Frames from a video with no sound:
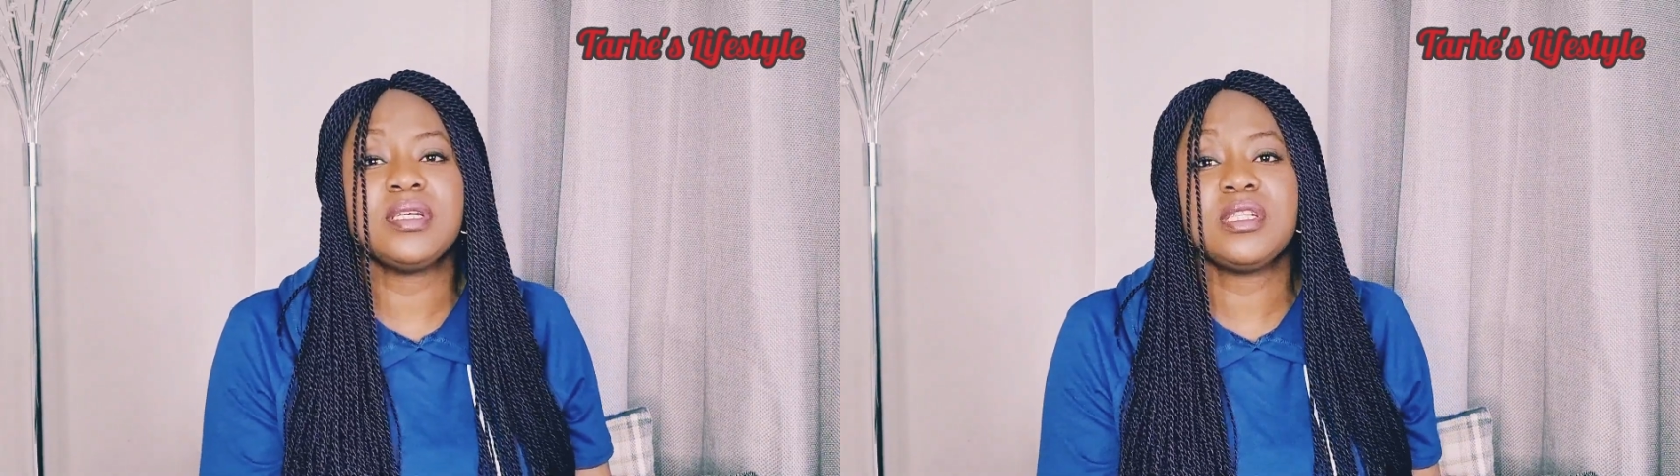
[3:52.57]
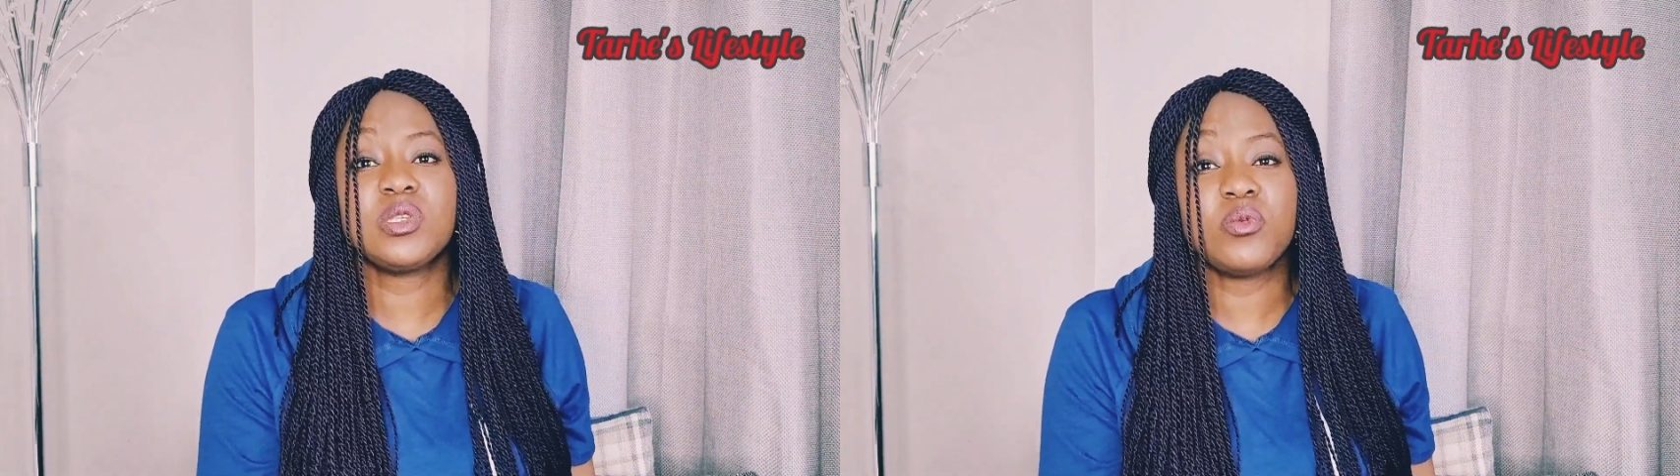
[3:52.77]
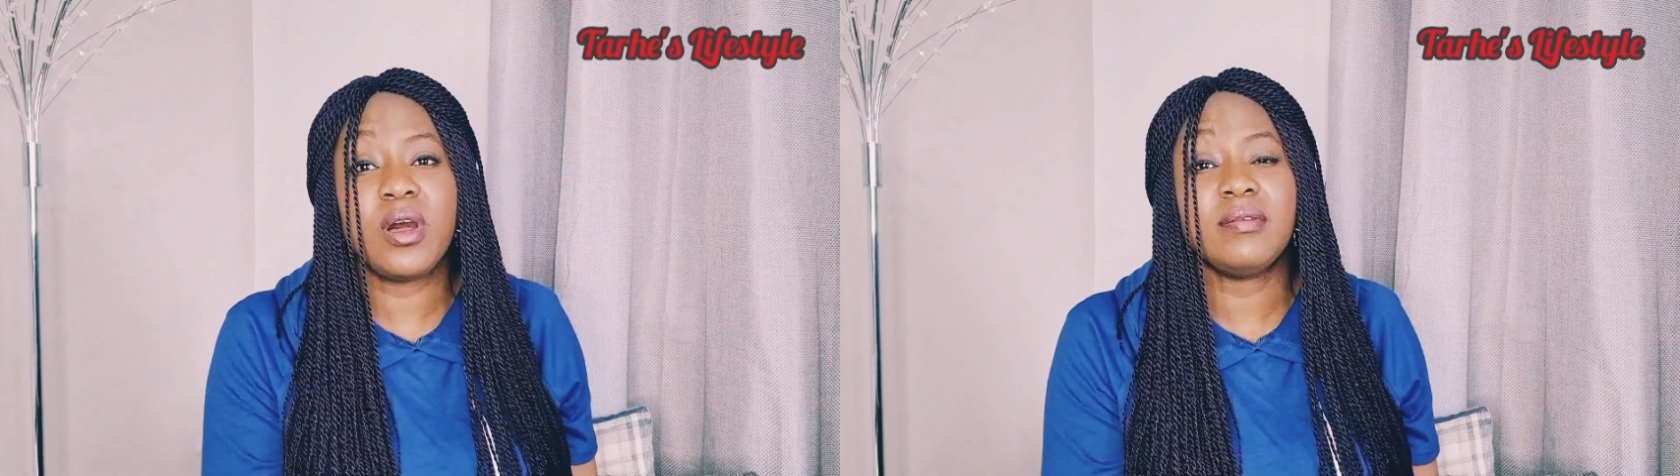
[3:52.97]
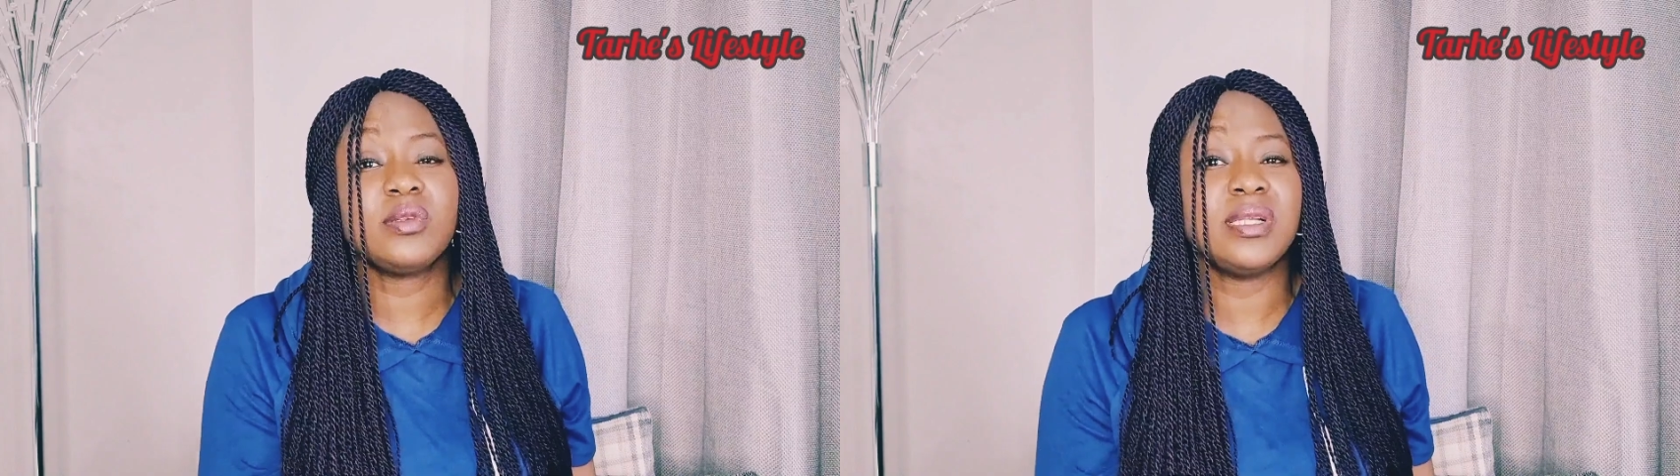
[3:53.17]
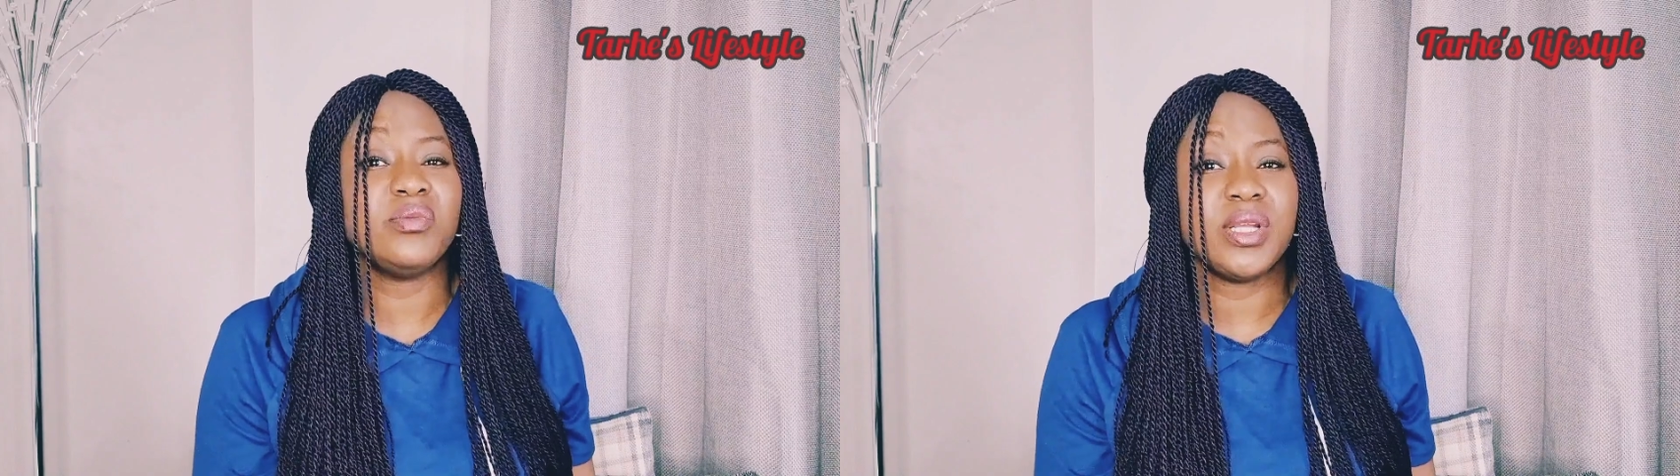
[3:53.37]
12th
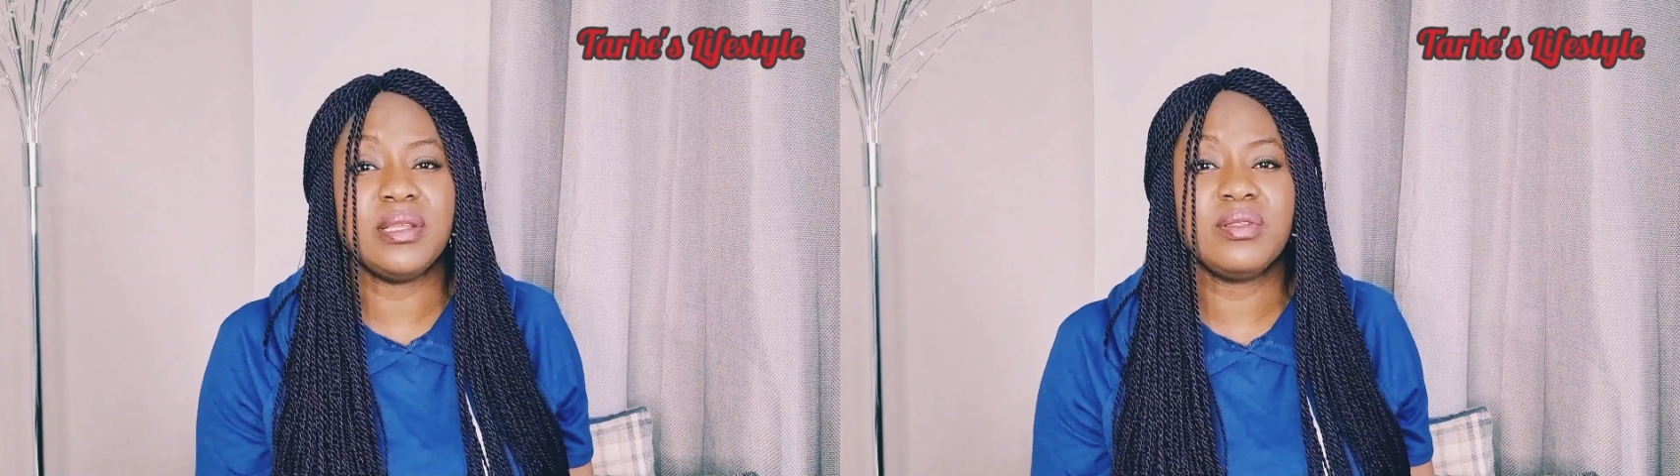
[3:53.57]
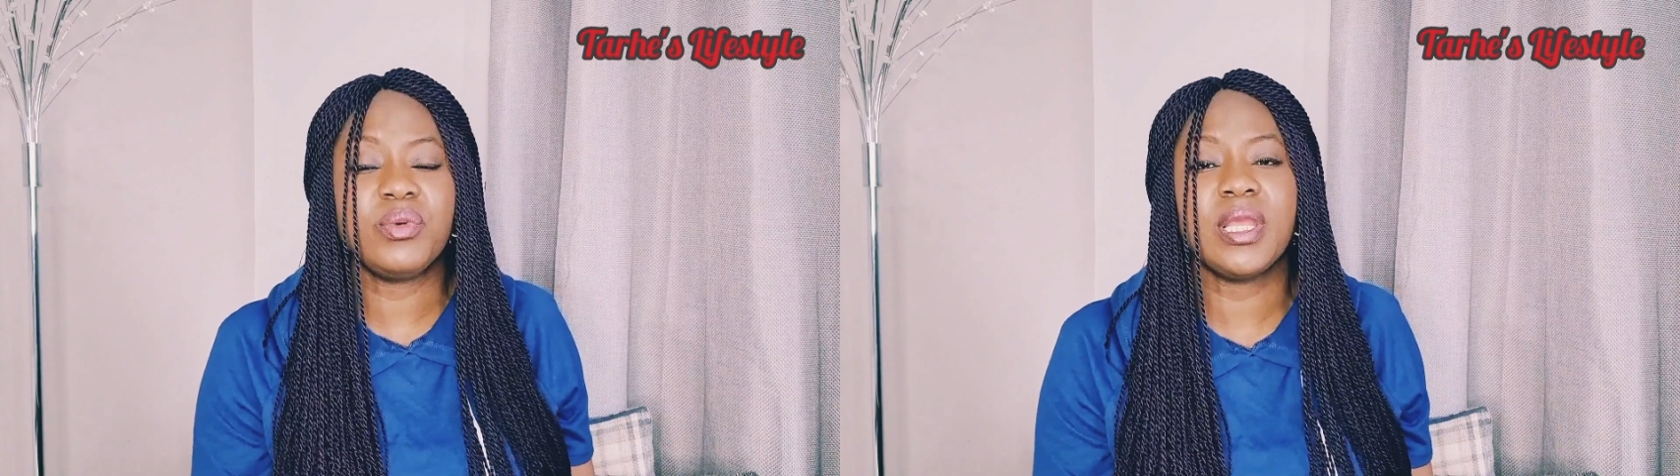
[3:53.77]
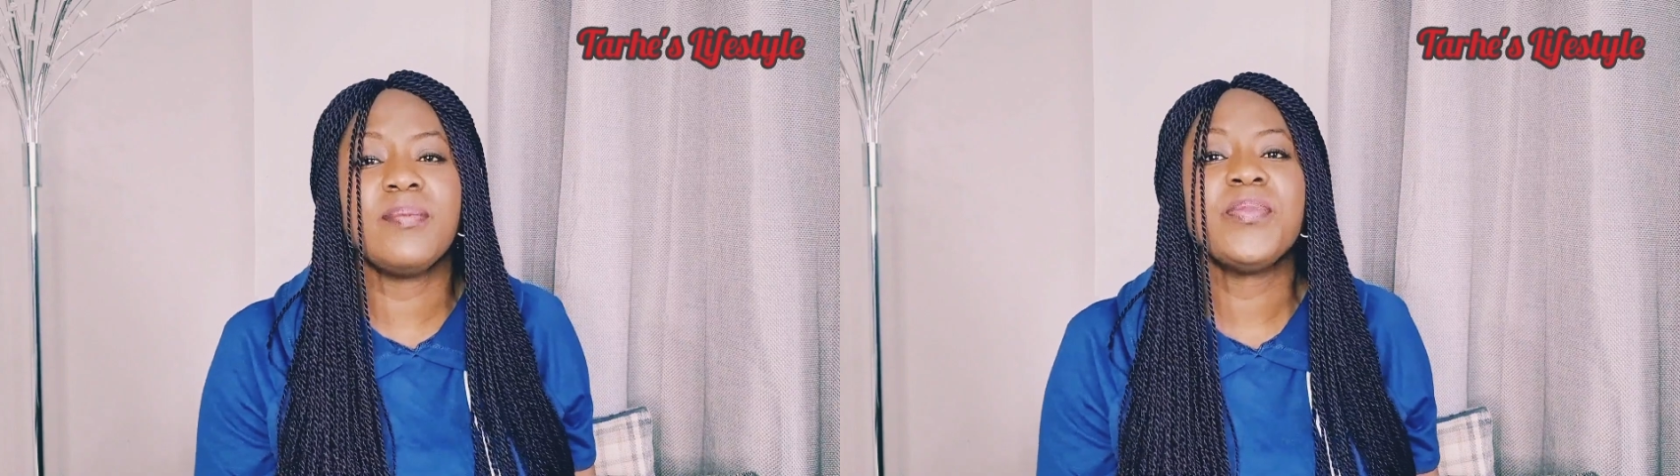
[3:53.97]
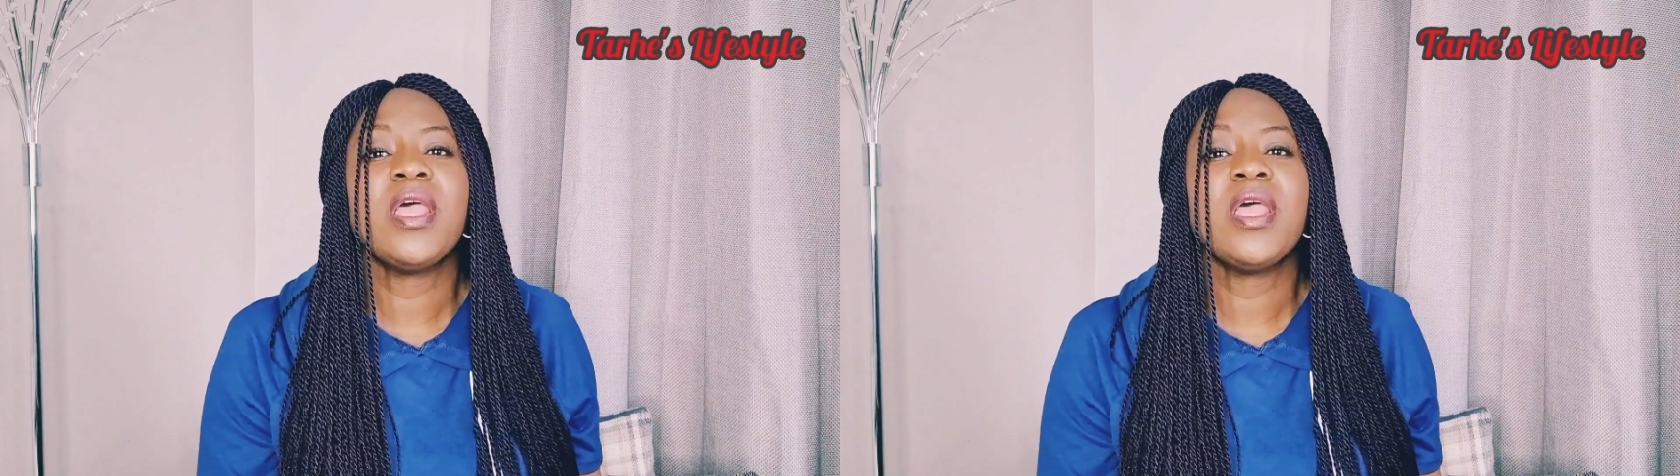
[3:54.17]
2023?